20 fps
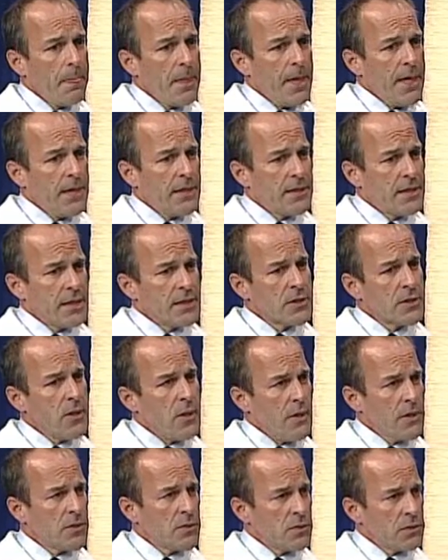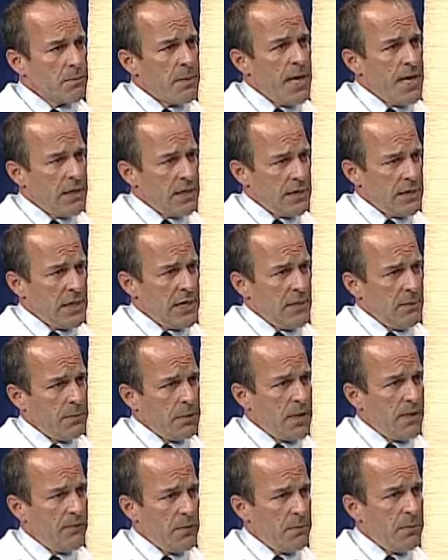and it doesn't always respond the same
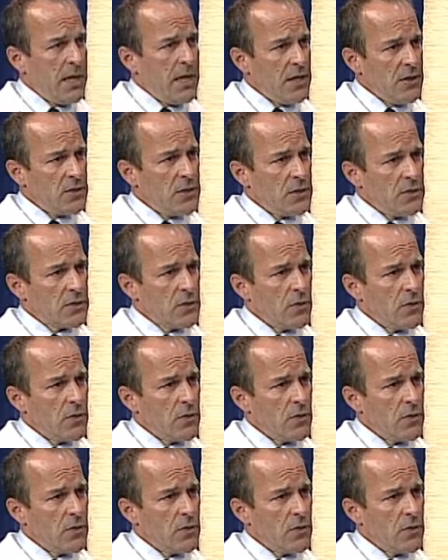to every patient. So